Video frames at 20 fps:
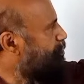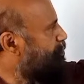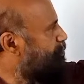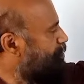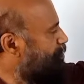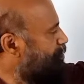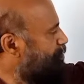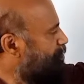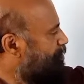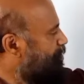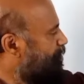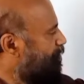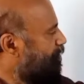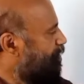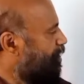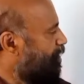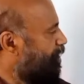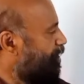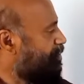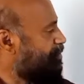little,
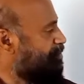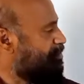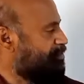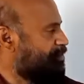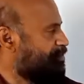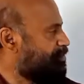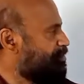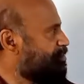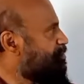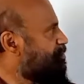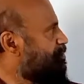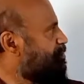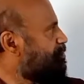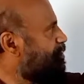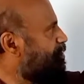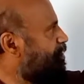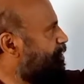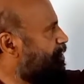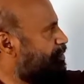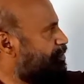a little. This is
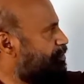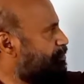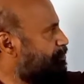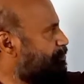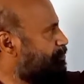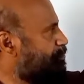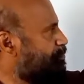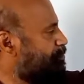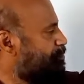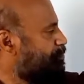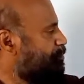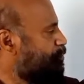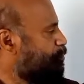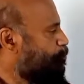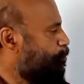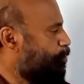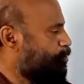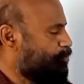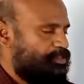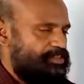a negative, this is
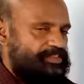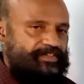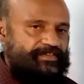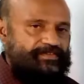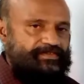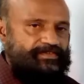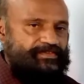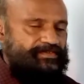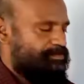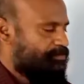positive.